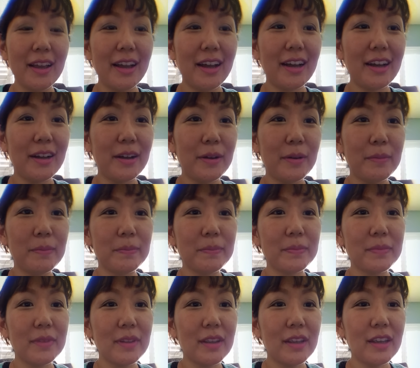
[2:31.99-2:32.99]

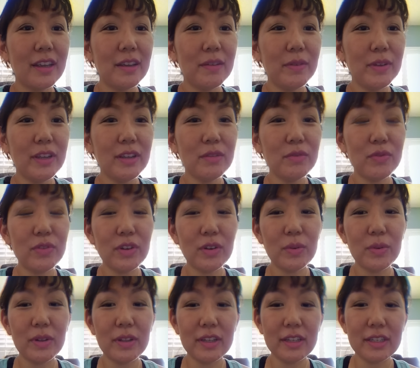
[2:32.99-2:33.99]
We can feel
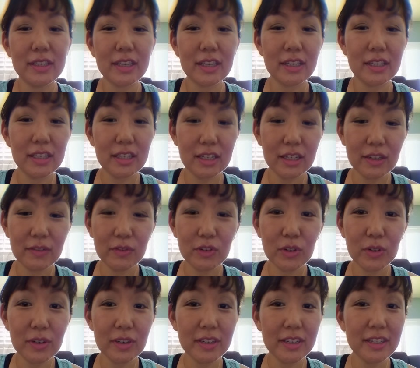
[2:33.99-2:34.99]
really sensitive
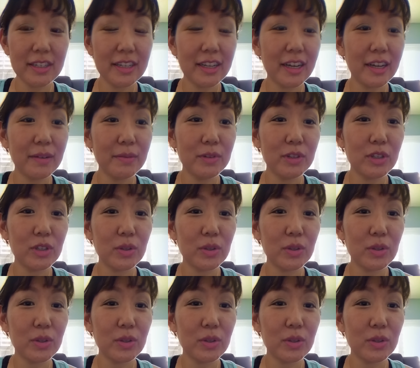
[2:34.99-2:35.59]
during these times,